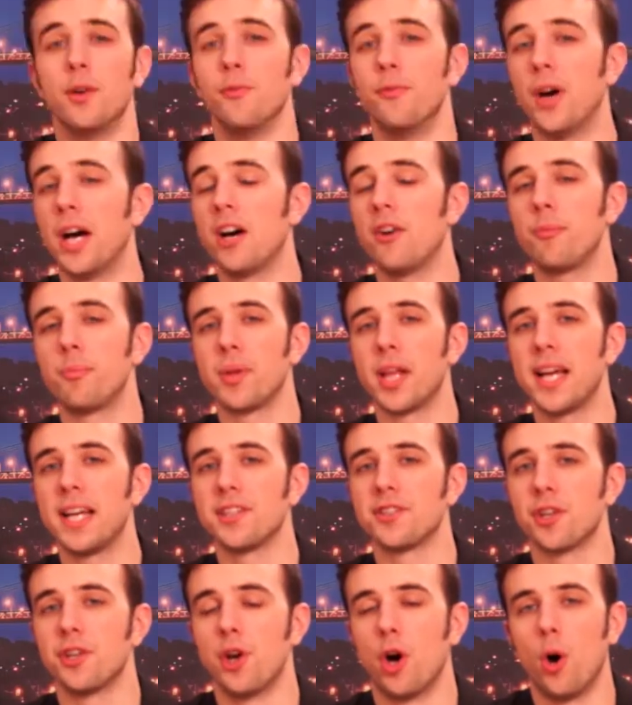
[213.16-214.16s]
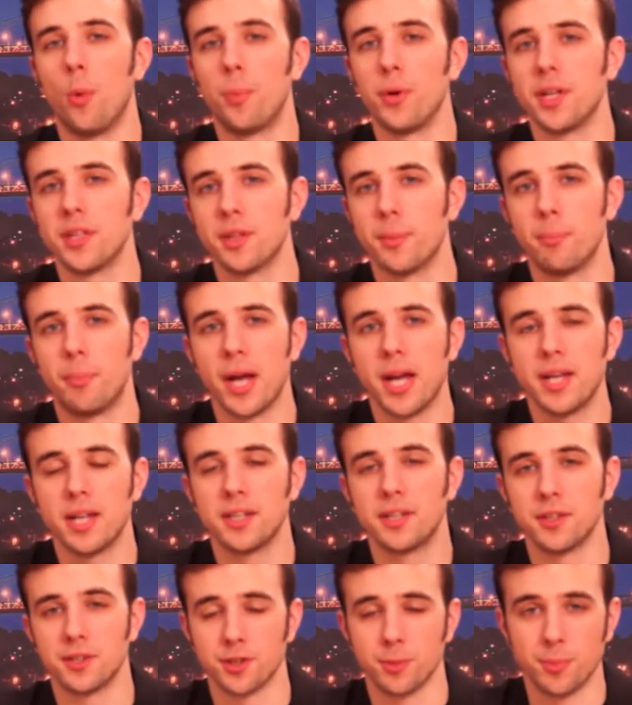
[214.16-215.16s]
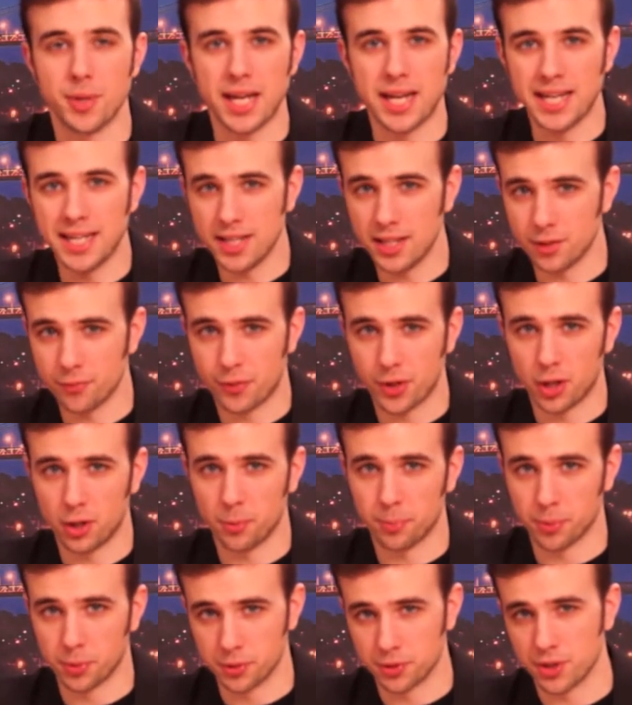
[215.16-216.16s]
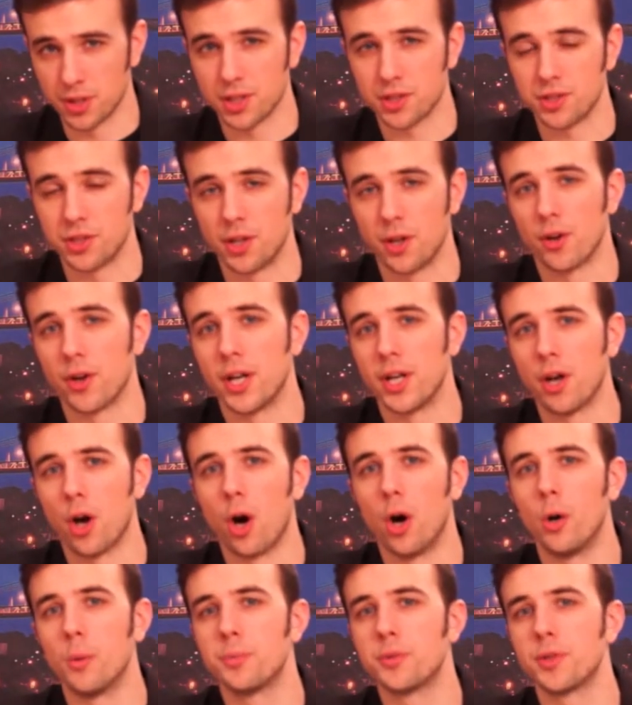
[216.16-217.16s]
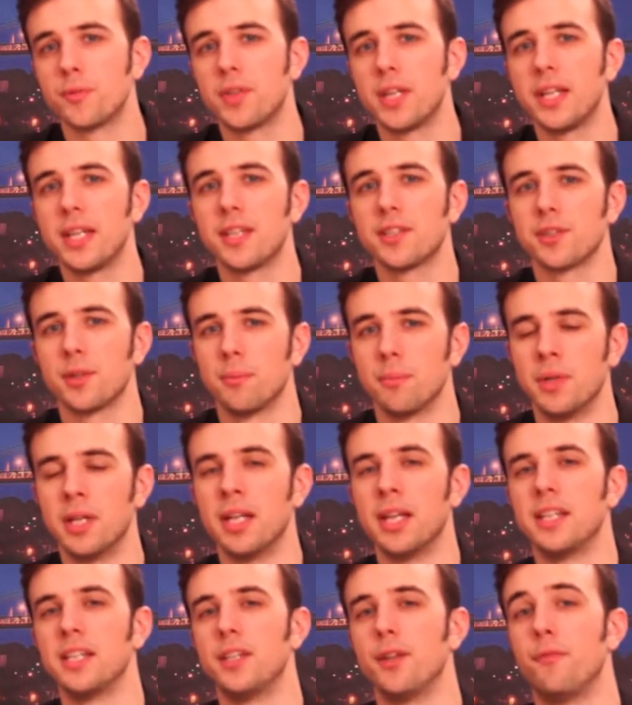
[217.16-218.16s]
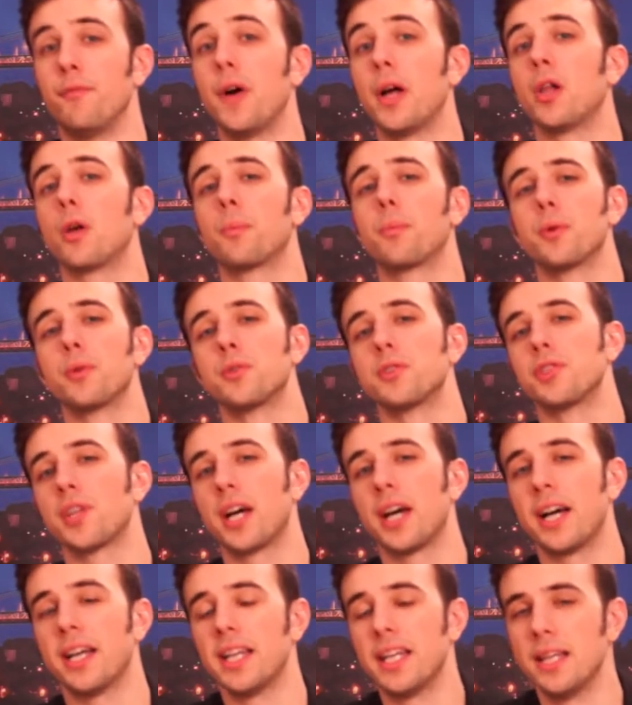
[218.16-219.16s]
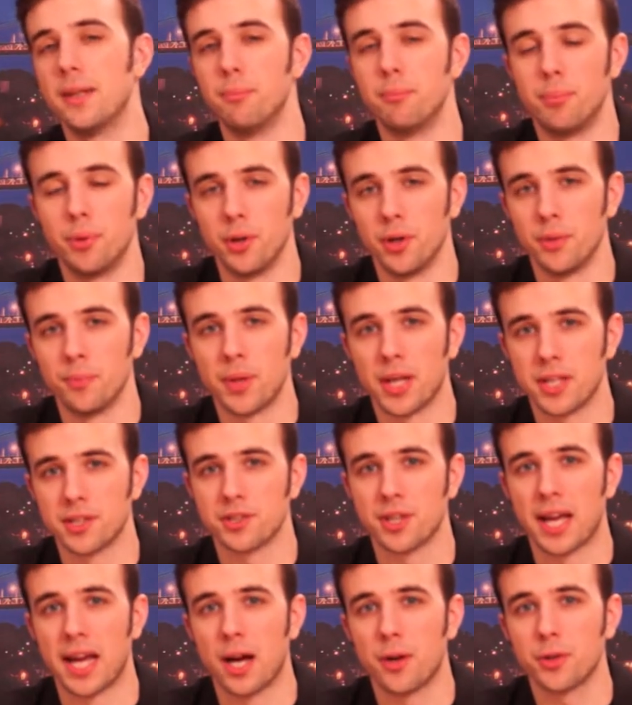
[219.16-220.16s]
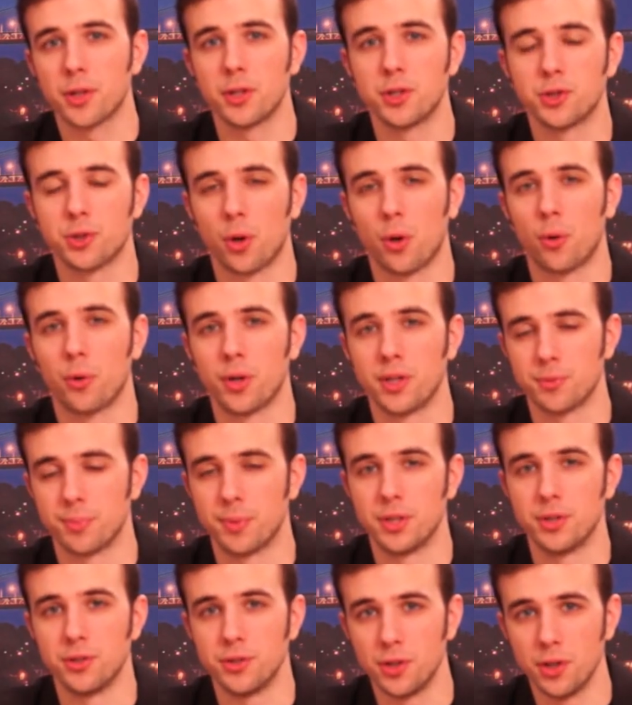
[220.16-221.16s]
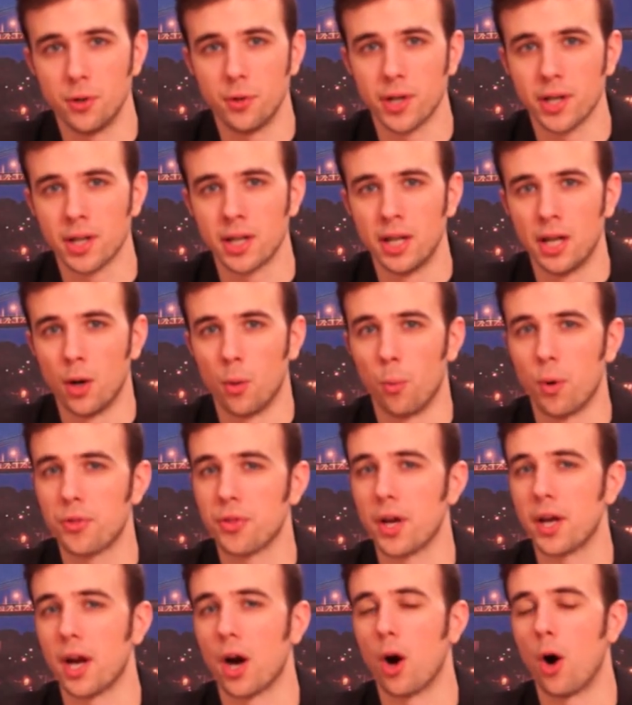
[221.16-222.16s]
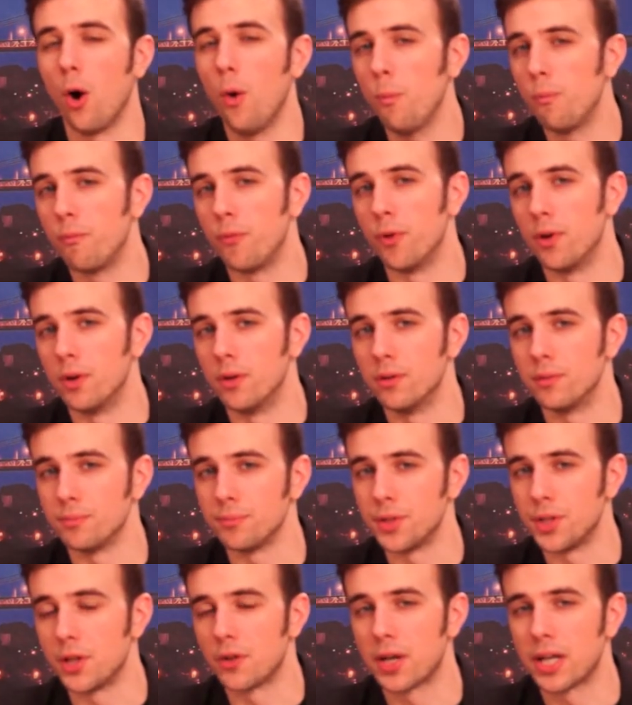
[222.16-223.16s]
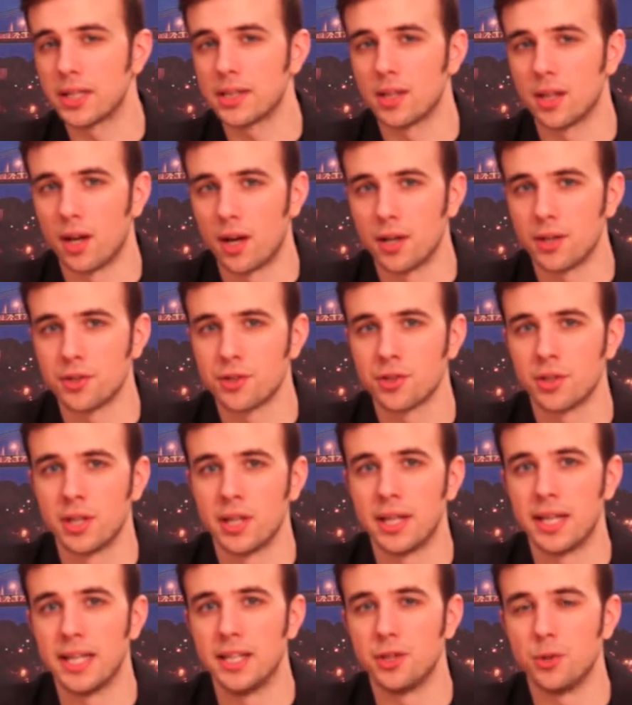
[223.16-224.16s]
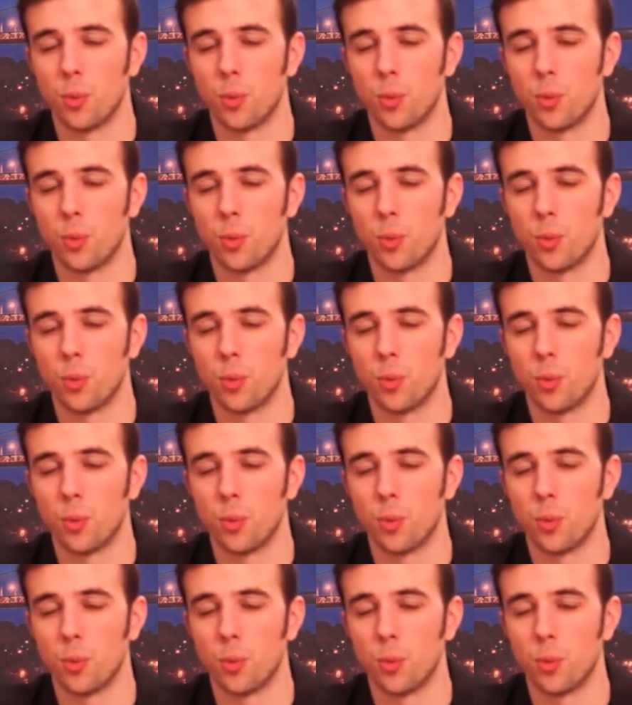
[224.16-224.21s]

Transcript: Valve plans on opening the beta to some indie developers this year in hopes of getting some developer side input as to how the controller has been doing, with a hopeful year-end launch in